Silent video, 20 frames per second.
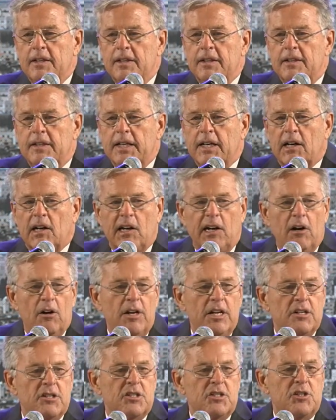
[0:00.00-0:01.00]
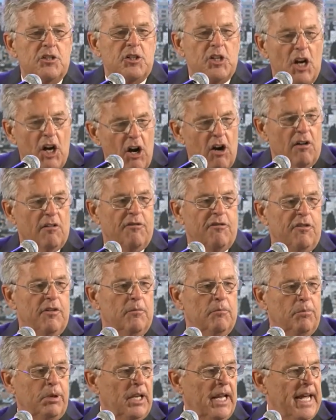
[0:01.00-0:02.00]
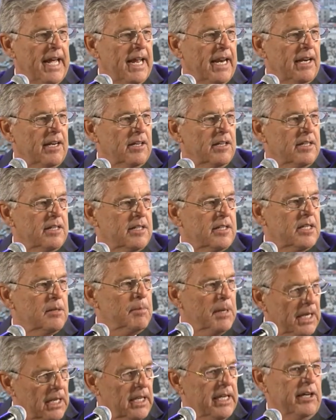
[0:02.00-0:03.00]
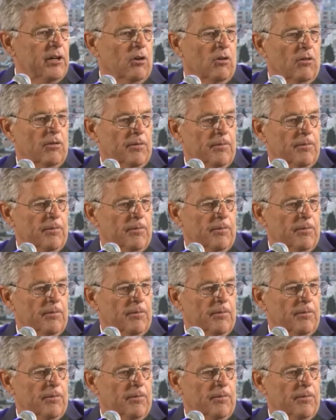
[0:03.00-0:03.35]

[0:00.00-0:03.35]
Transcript: declared his tariff plan to be illegal.